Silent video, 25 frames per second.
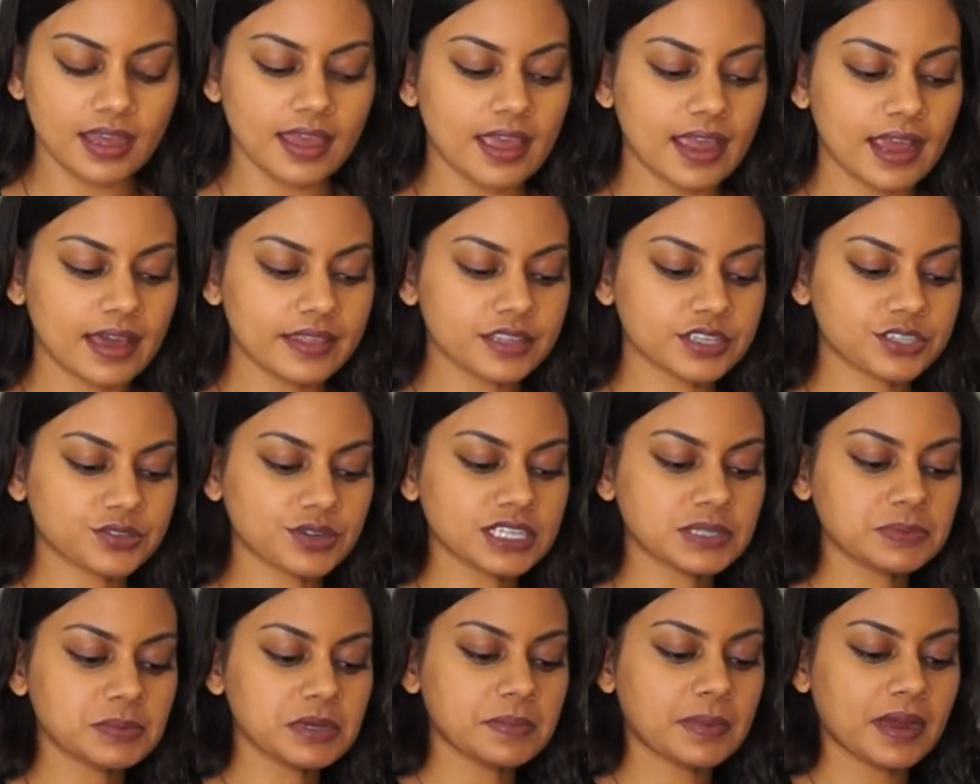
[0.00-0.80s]
And this
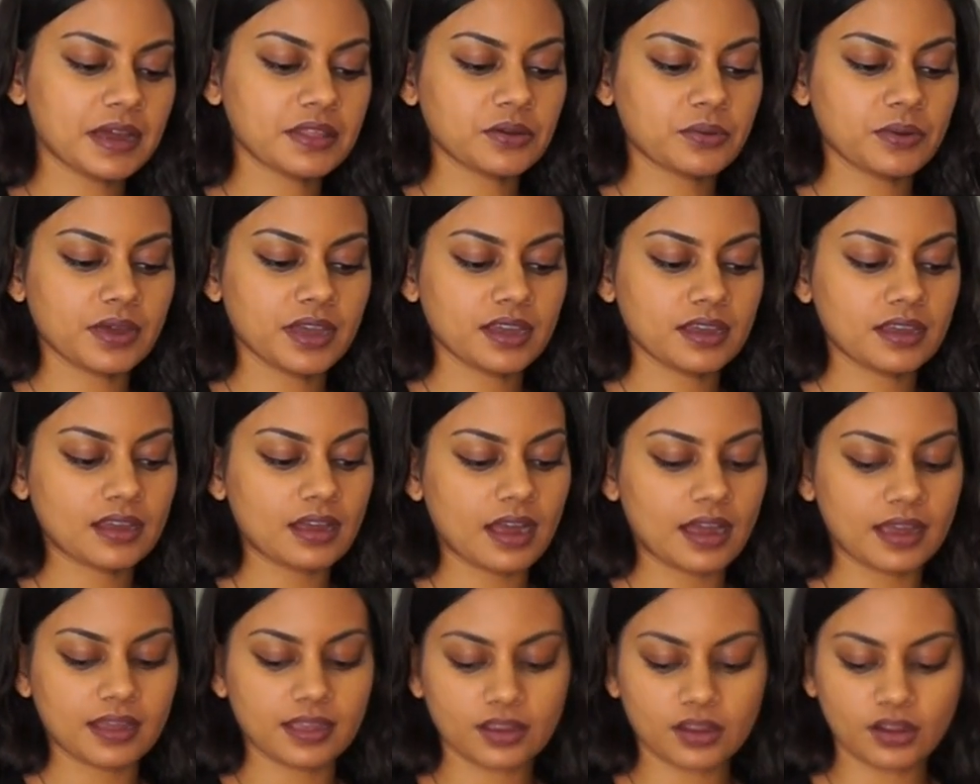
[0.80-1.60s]
recipe, by the way,
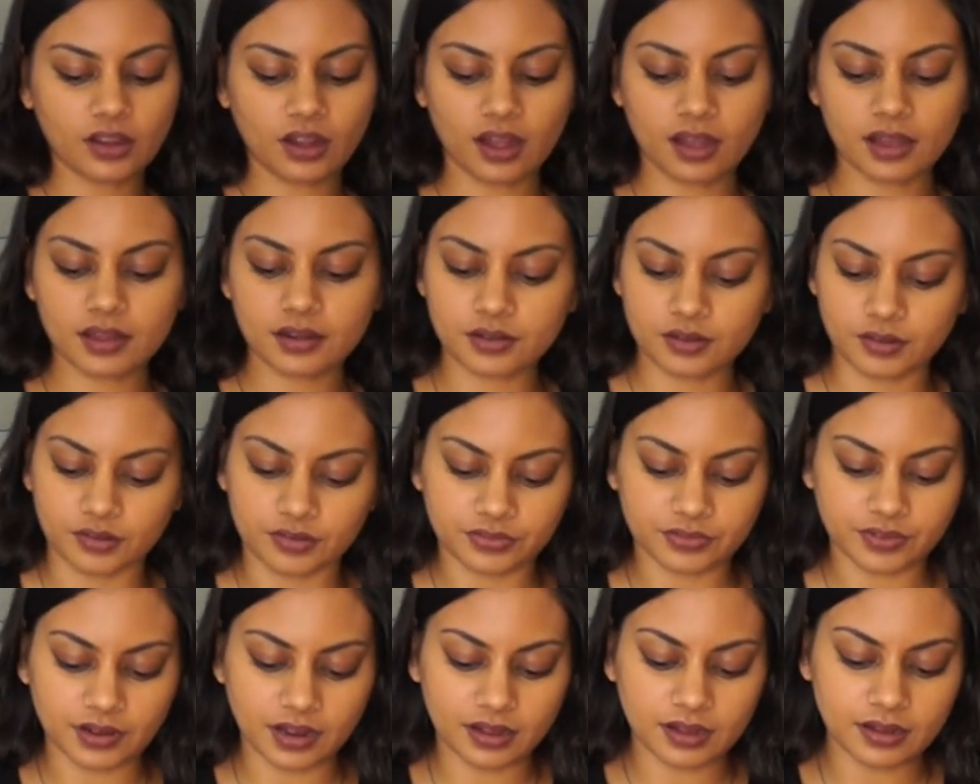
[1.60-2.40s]
I got
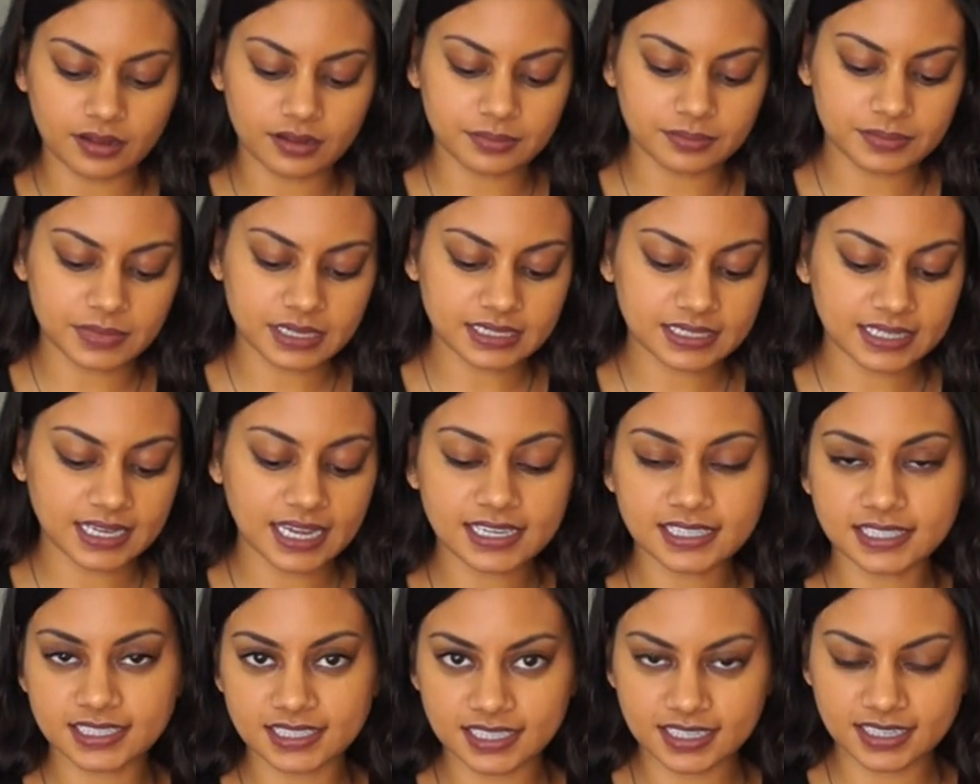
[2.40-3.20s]
from
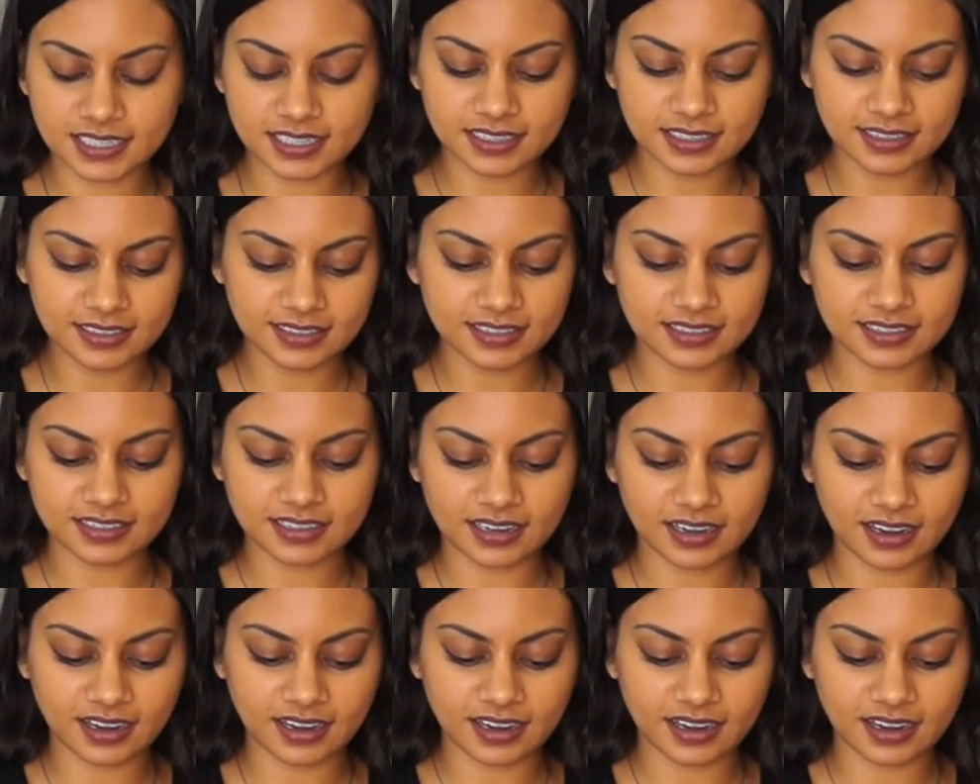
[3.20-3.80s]
Tasty.